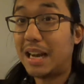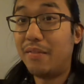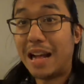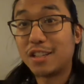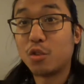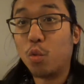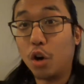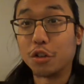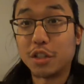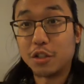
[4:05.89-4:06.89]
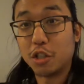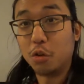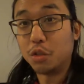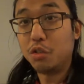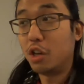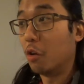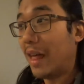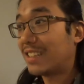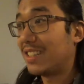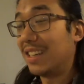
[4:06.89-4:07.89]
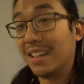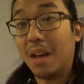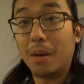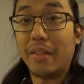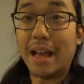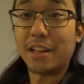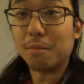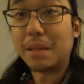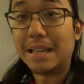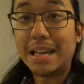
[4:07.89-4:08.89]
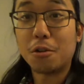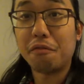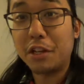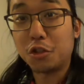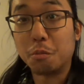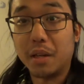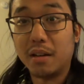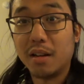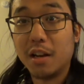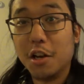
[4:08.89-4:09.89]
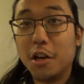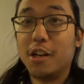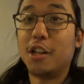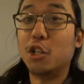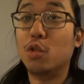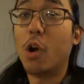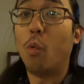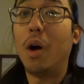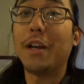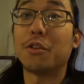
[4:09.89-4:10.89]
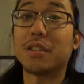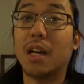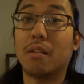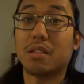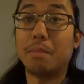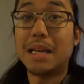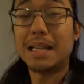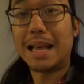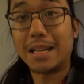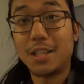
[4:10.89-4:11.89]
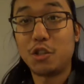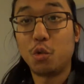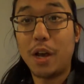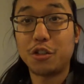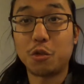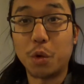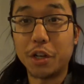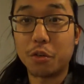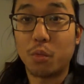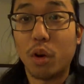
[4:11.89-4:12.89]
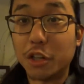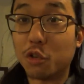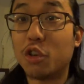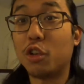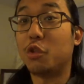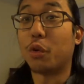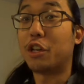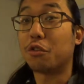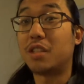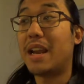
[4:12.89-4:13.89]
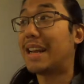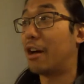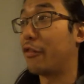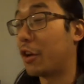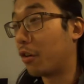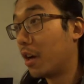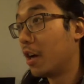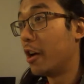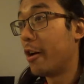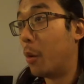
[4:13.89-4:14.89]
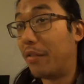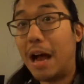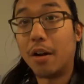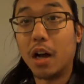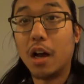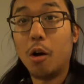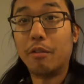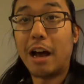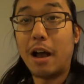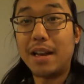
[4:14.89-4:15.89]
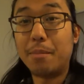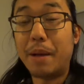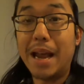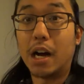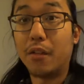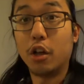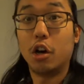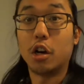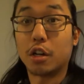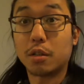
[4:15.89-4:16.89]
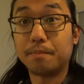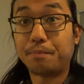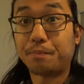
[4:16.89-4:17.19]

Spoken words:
And that's the worst. And so, you know, that's a dilemma that beginner fishermen, you don't want yourselves to be in that situation where you're sitting out there without any bait on the hook.